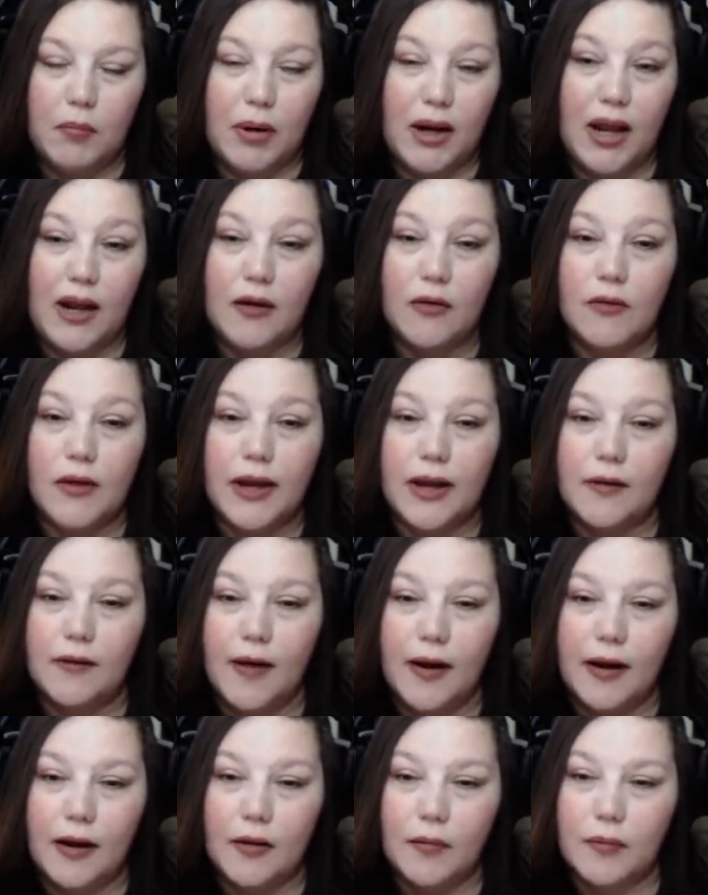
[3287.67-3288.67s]
But I don't care
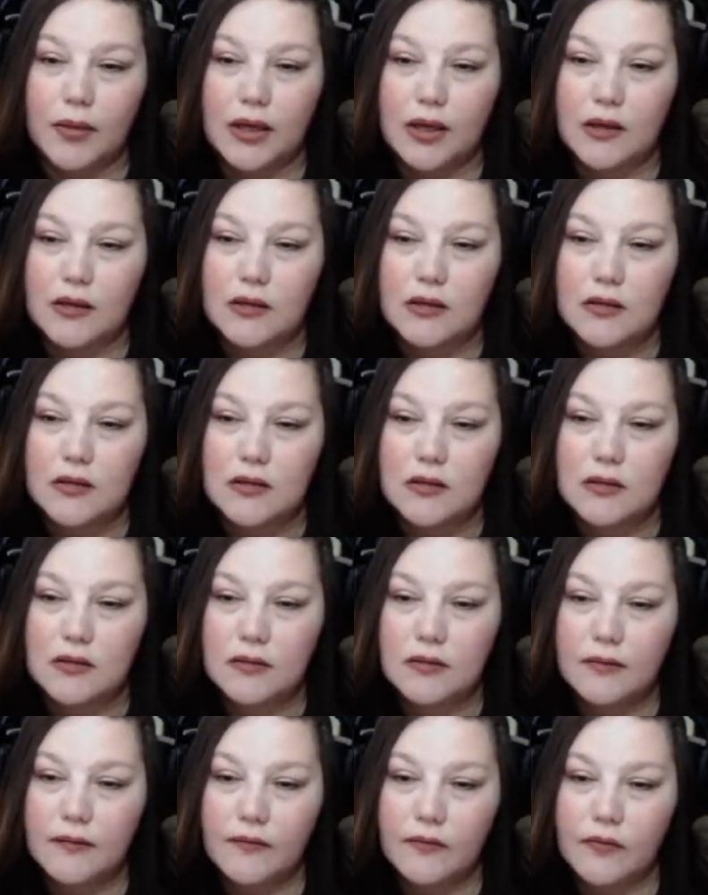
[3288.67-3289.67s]
right now
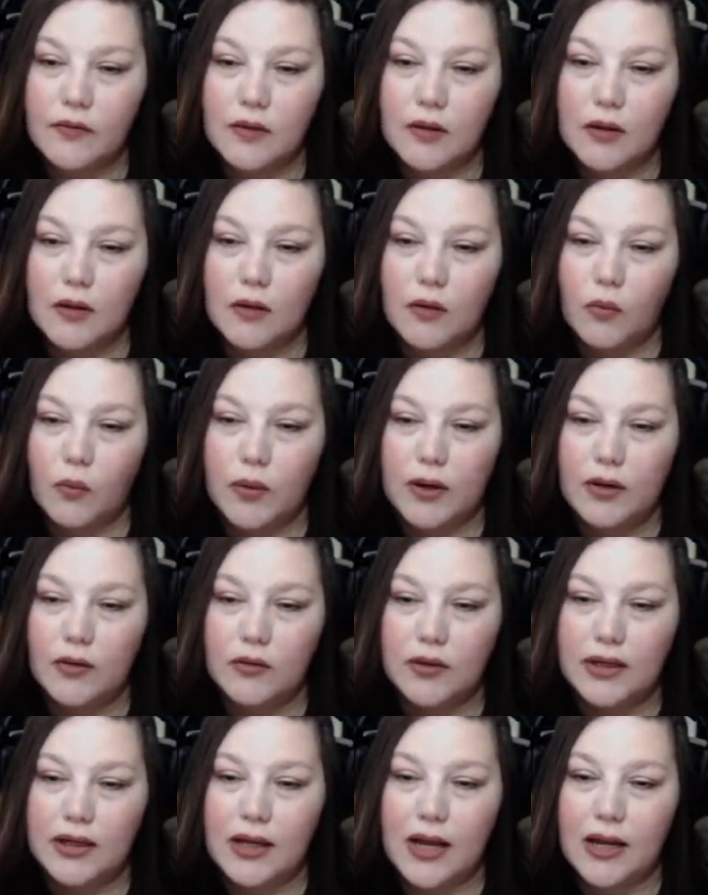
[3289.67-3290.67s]
because we
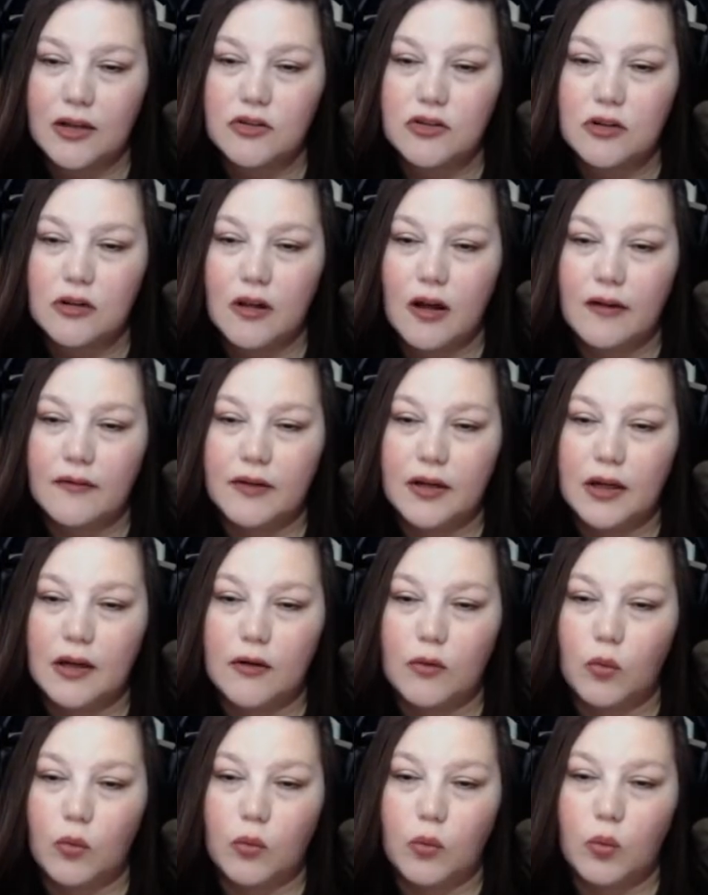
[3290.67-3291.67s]
don't need extra lava.
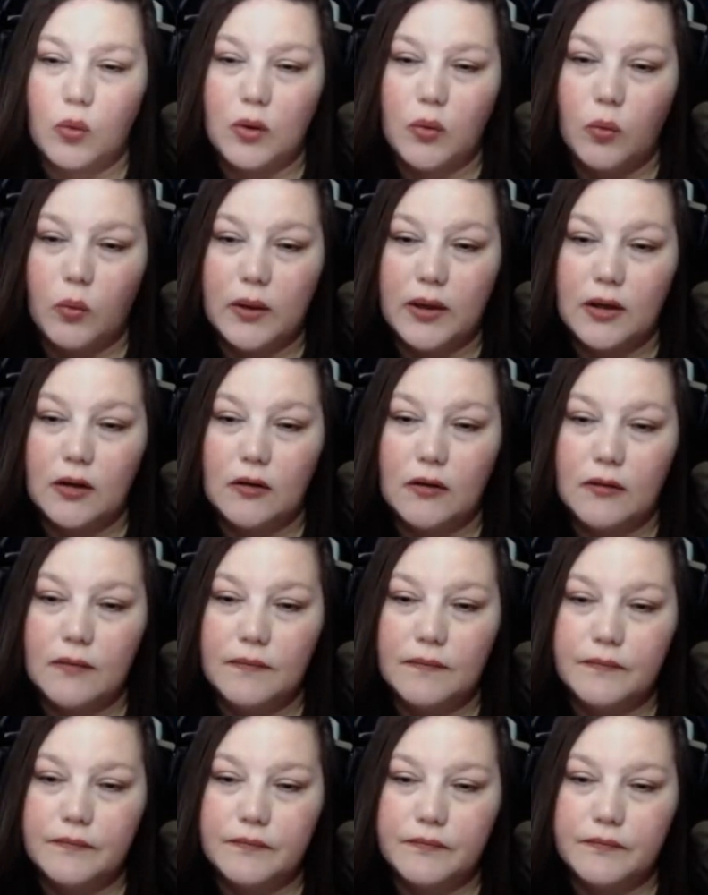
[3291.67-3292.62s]
We will,